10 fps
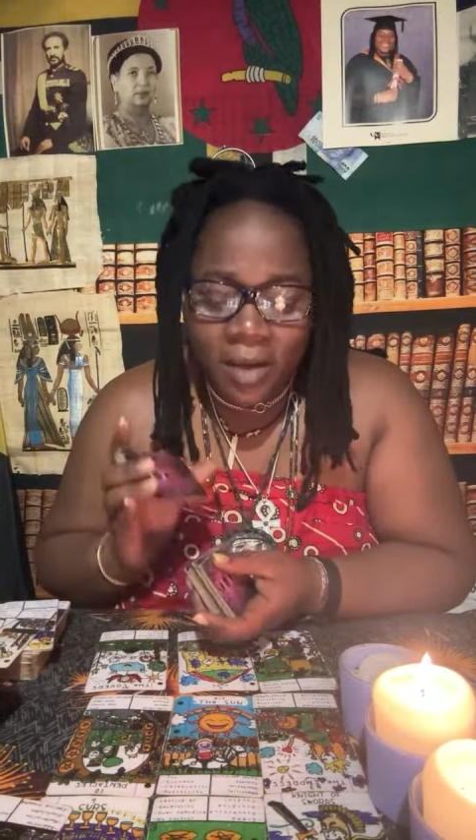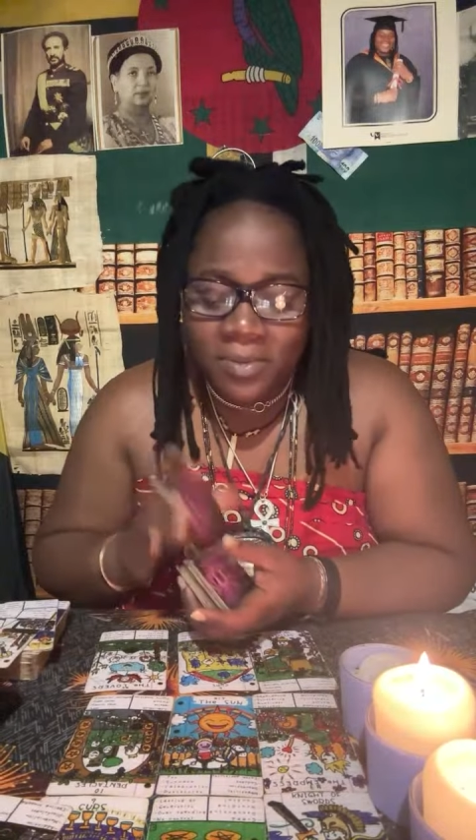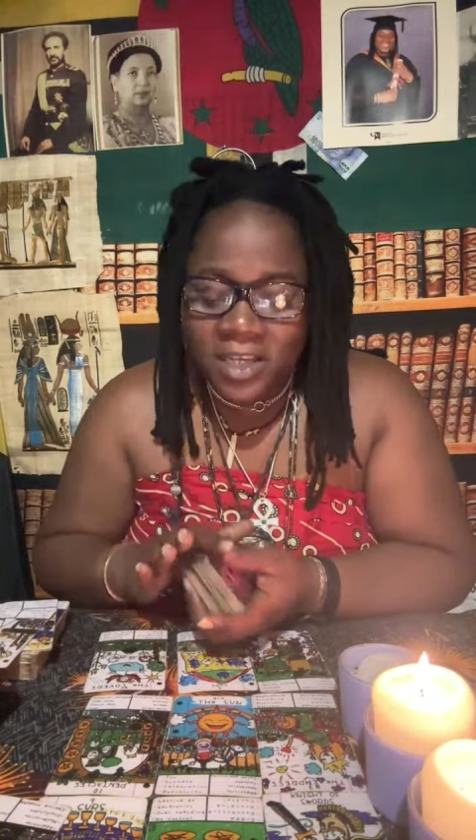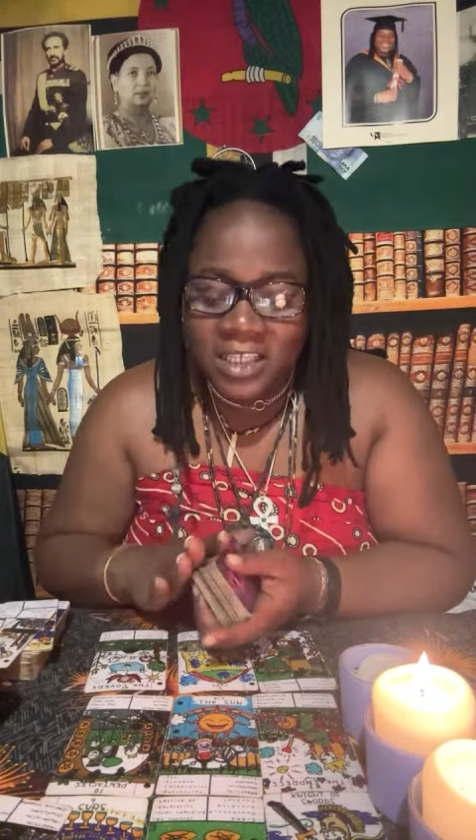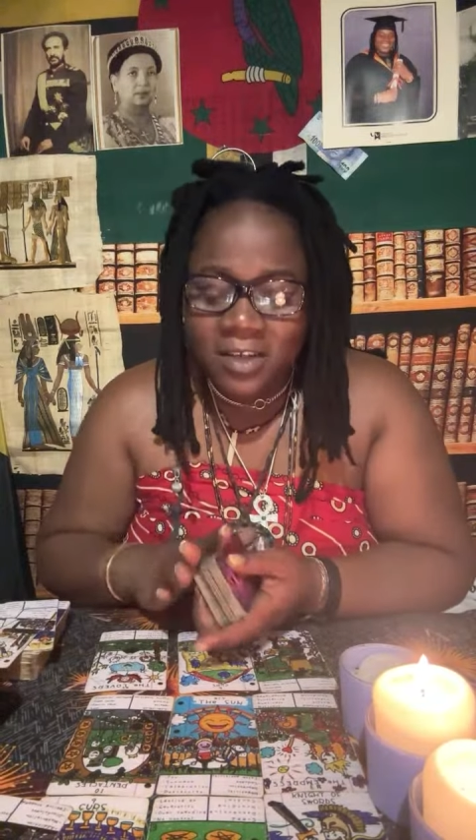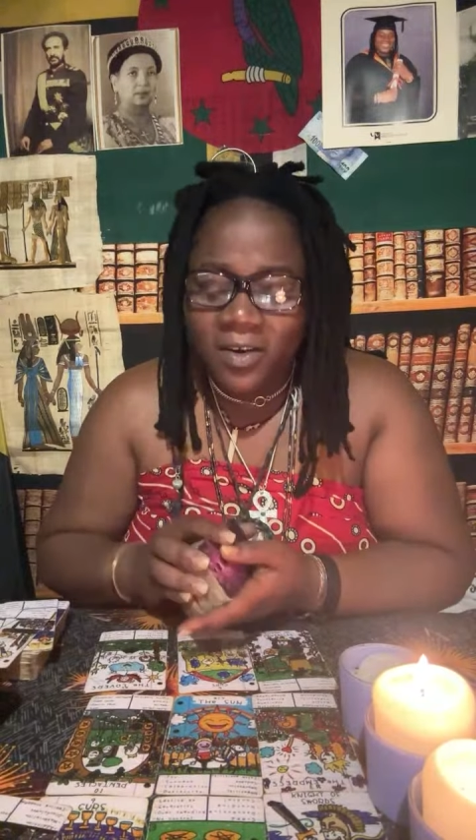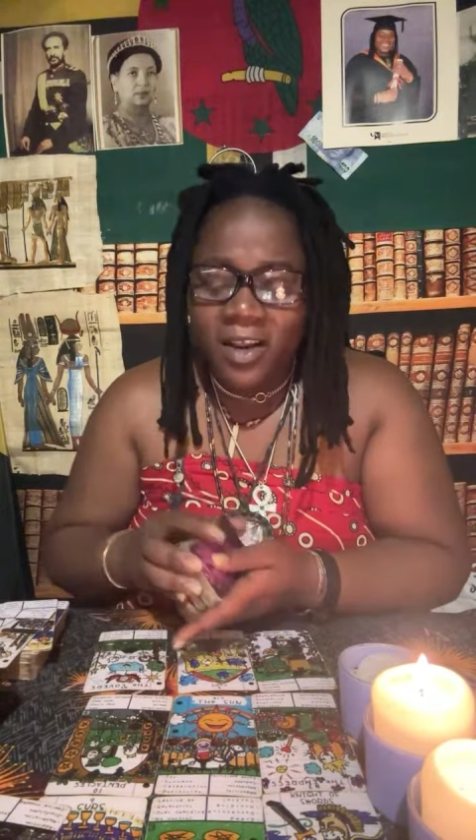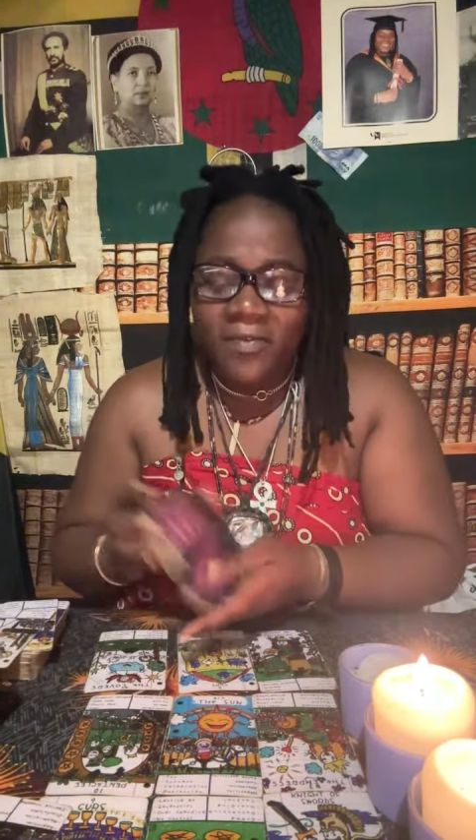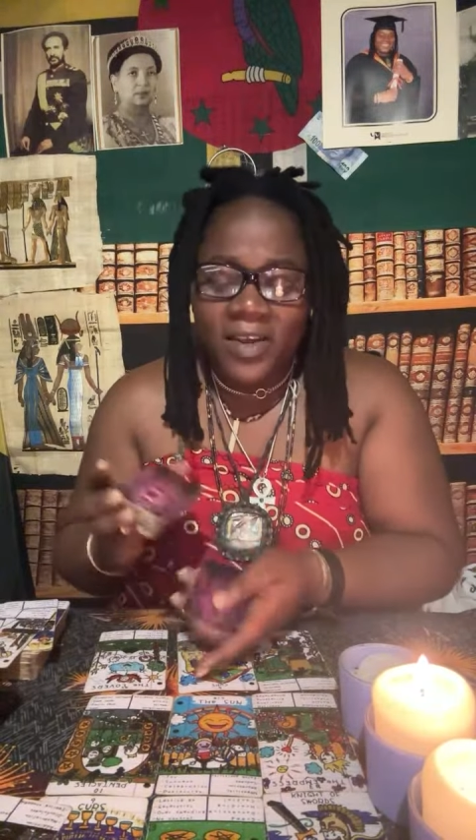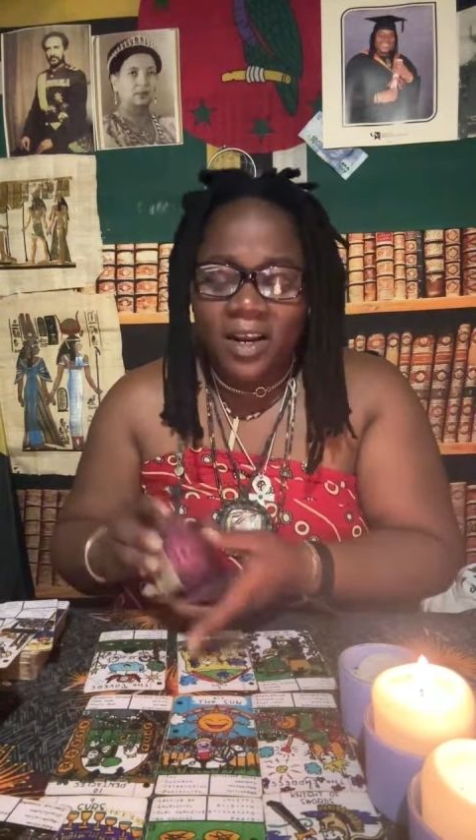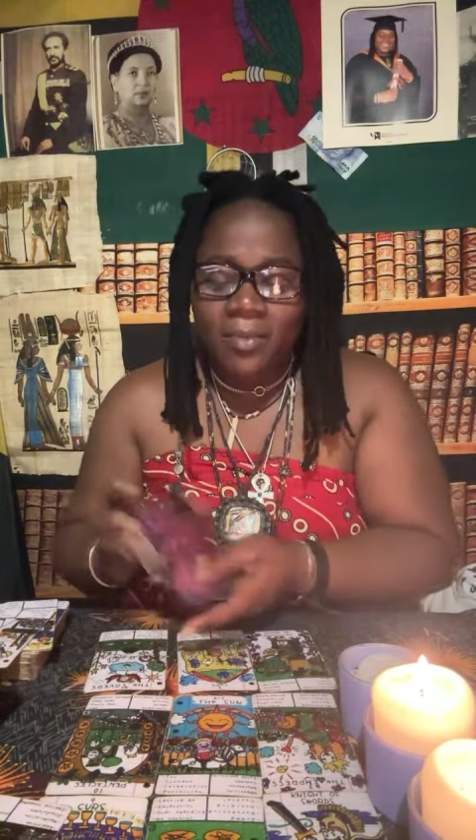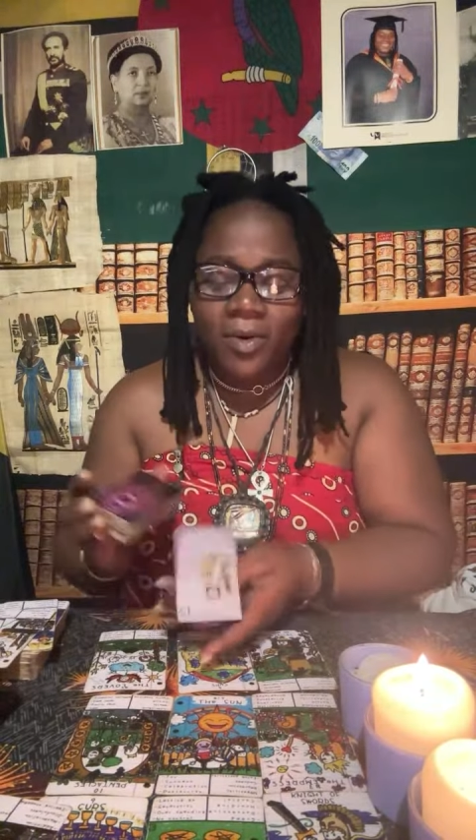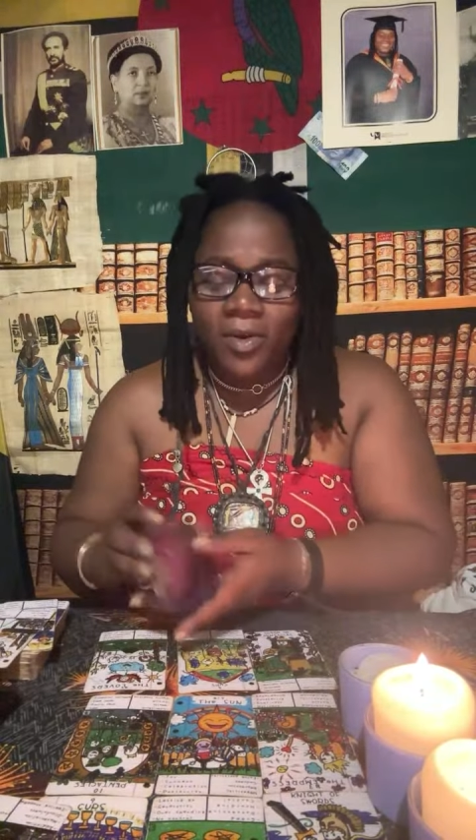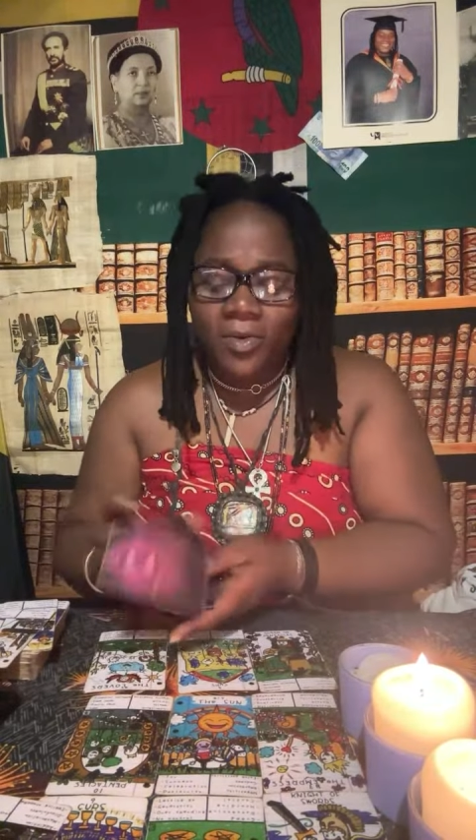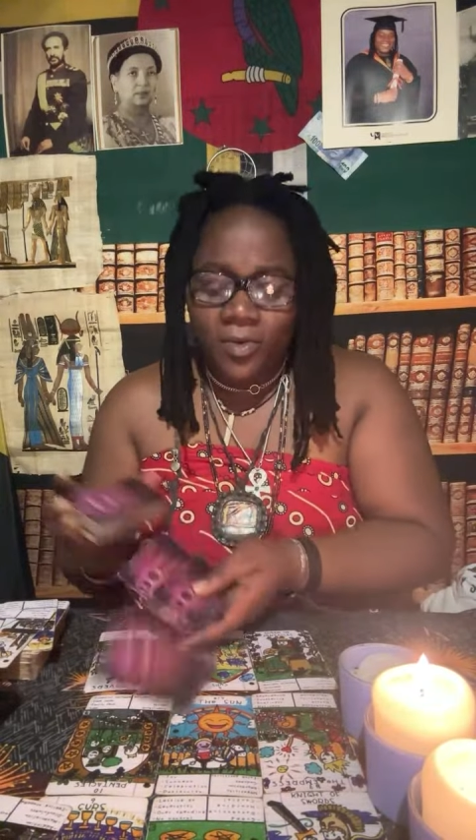obsessed. How do they feel
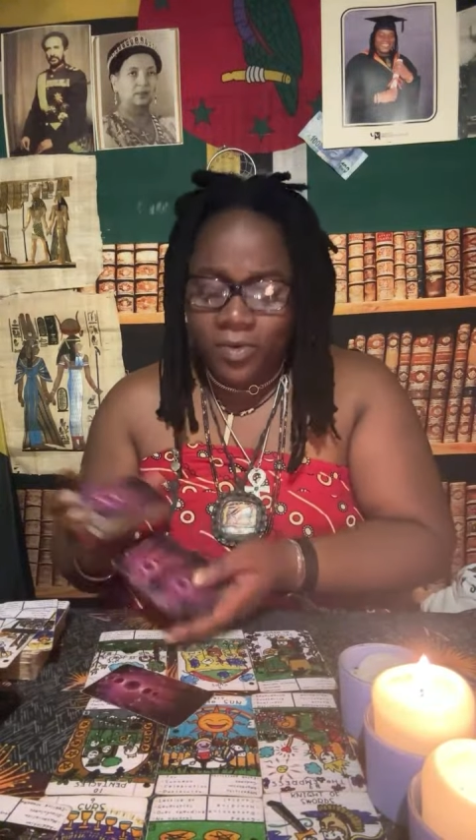about you?